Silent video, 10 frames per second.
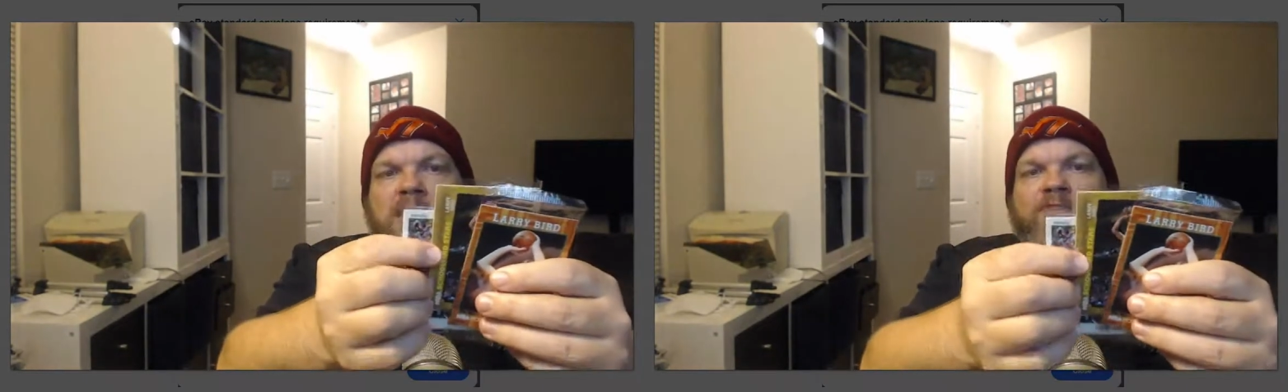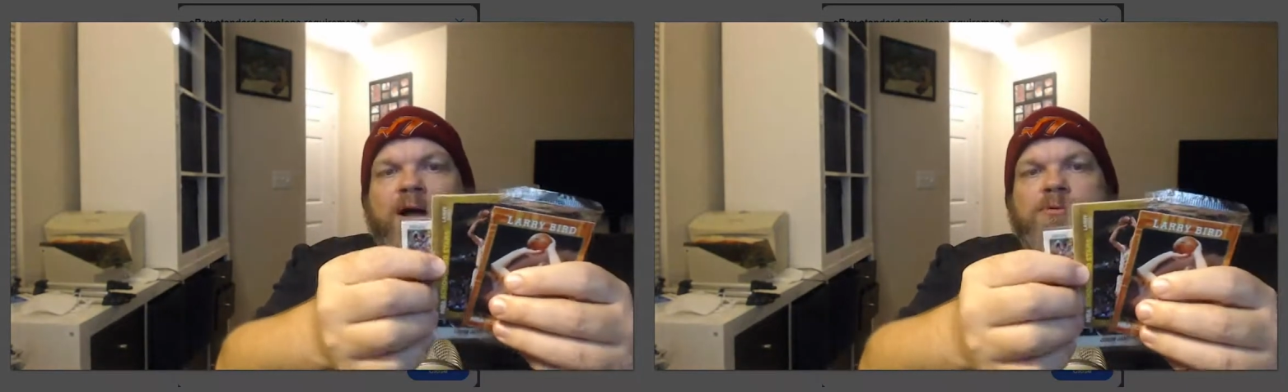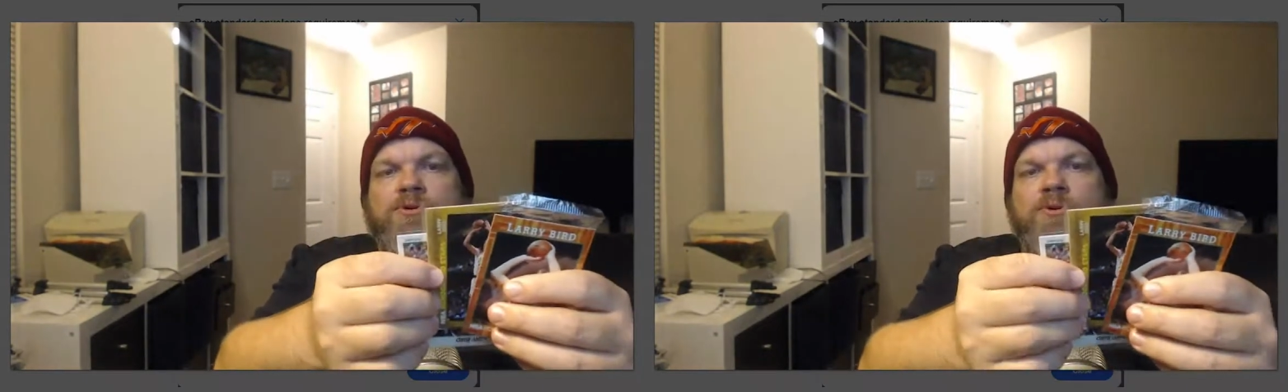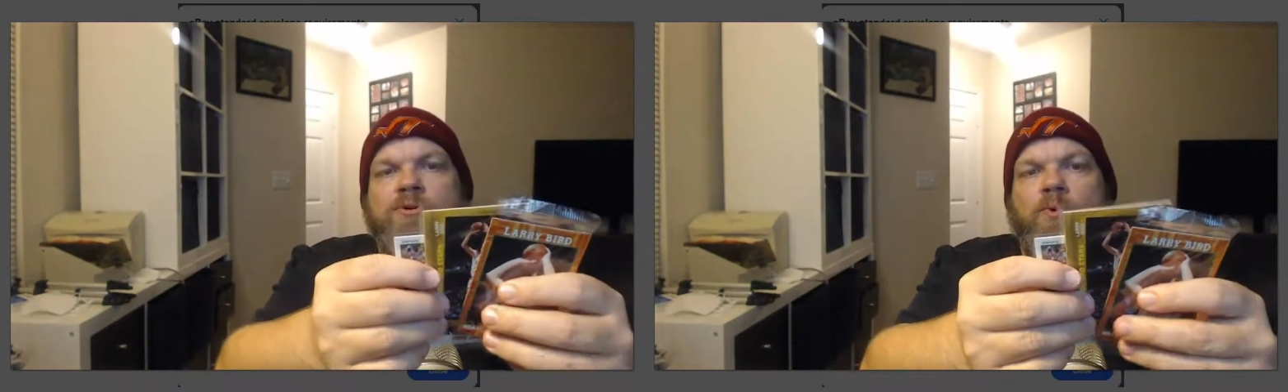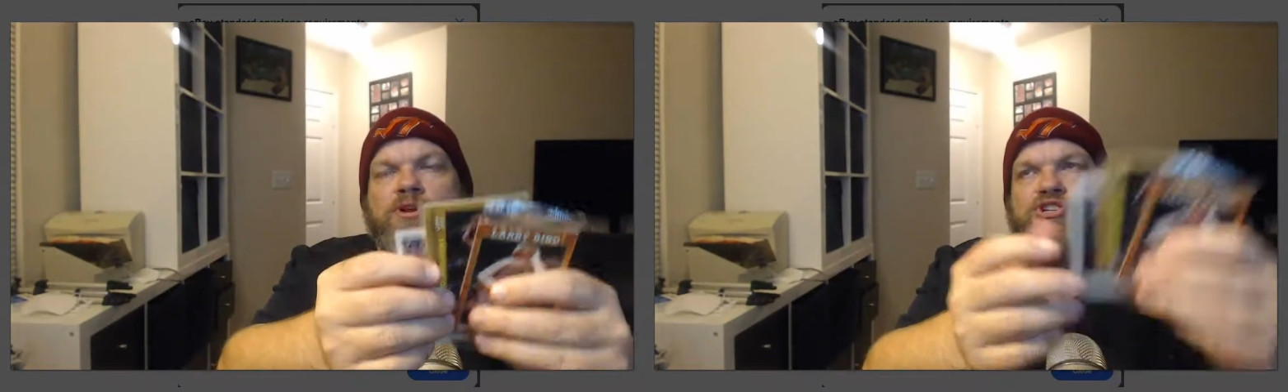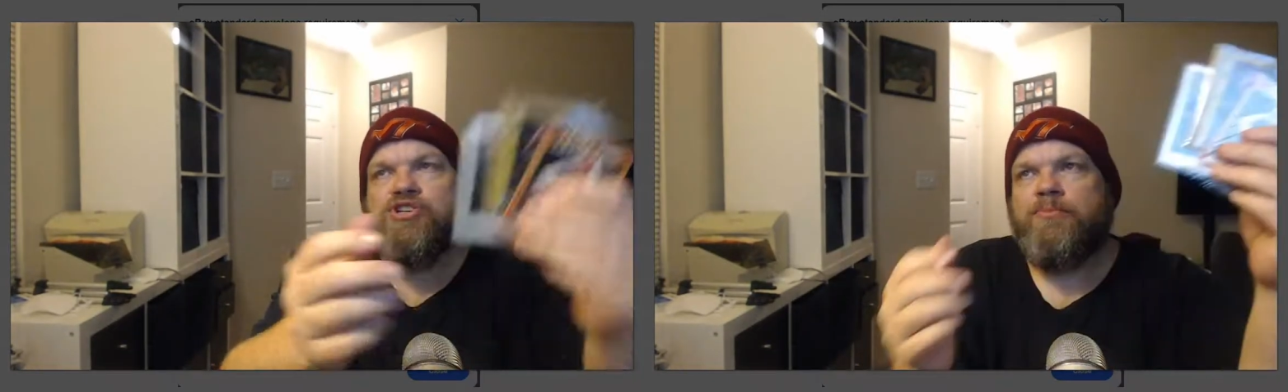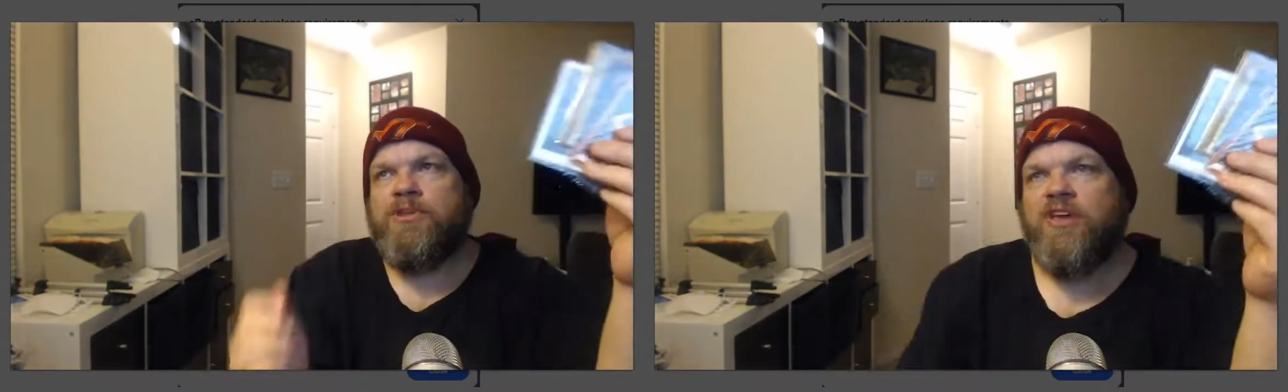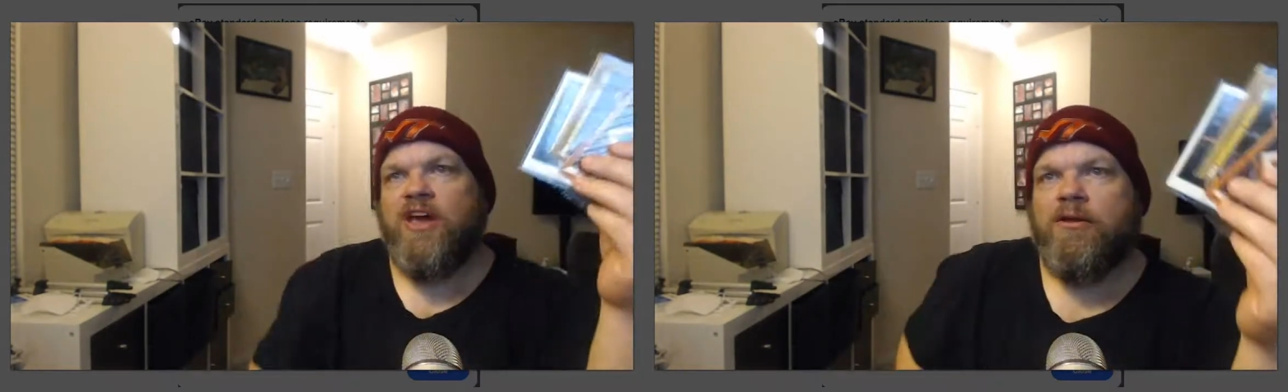if I were to ship
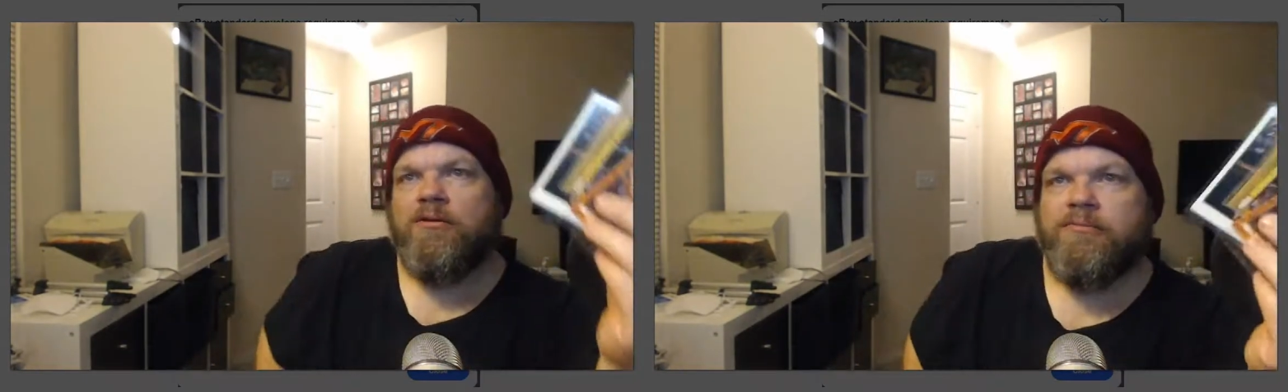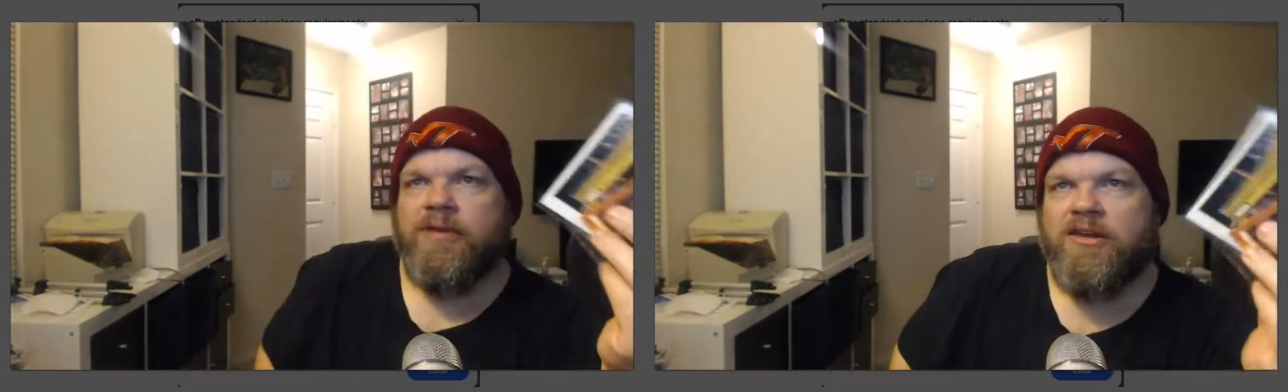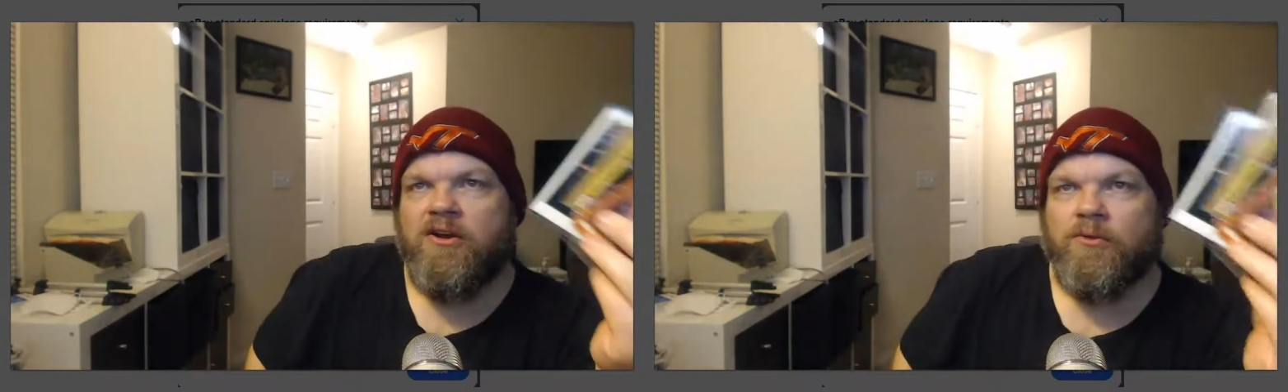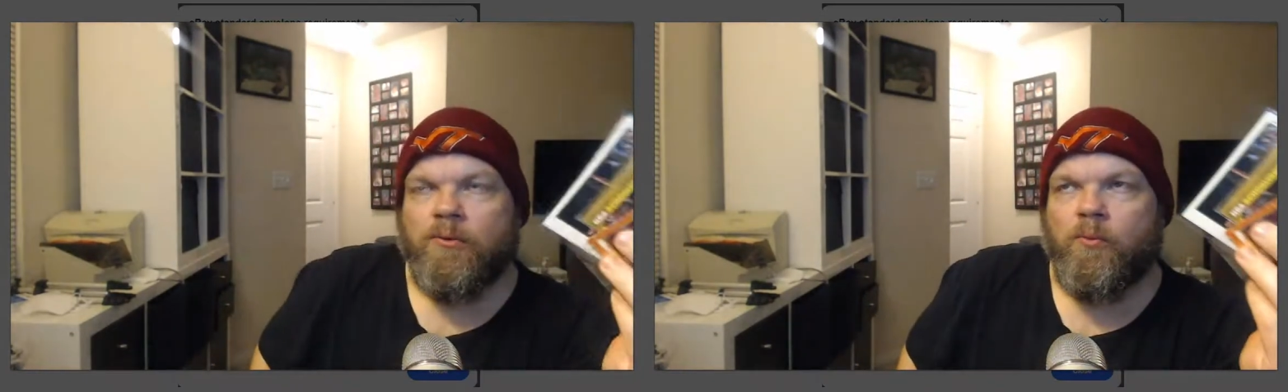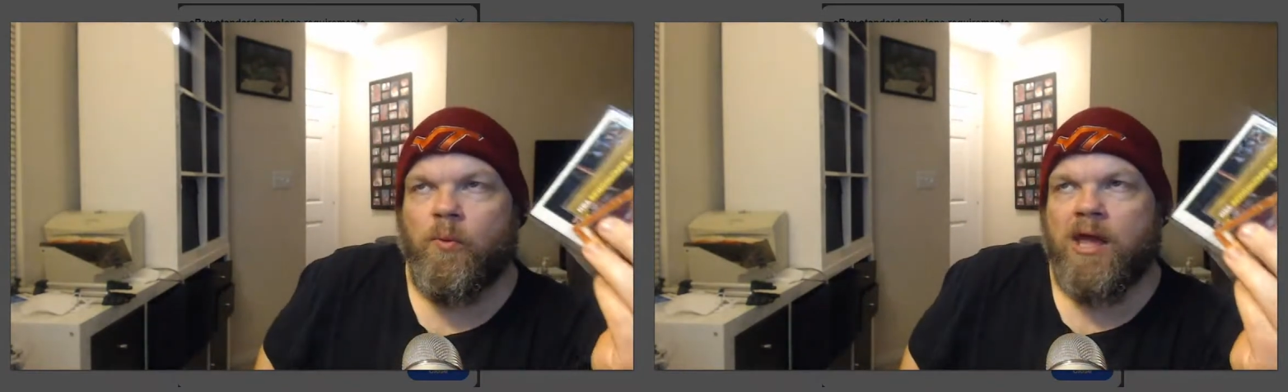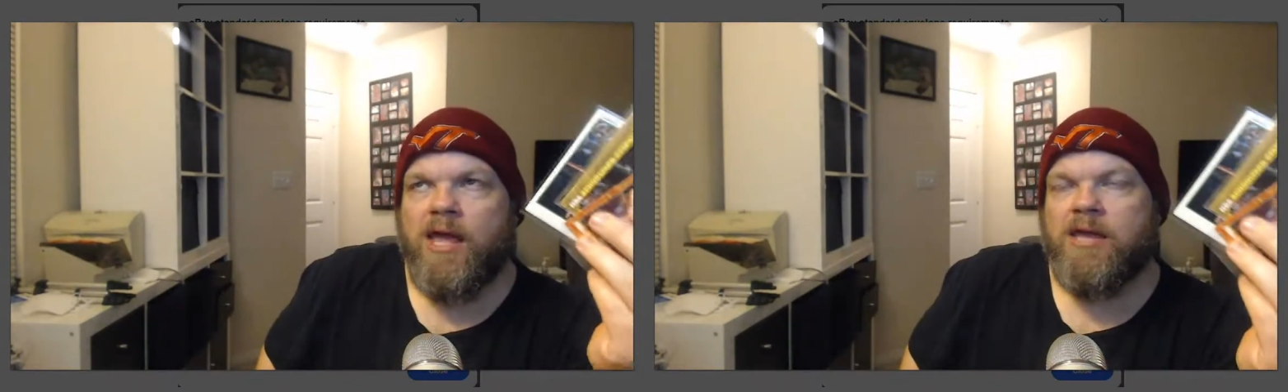this out any other way,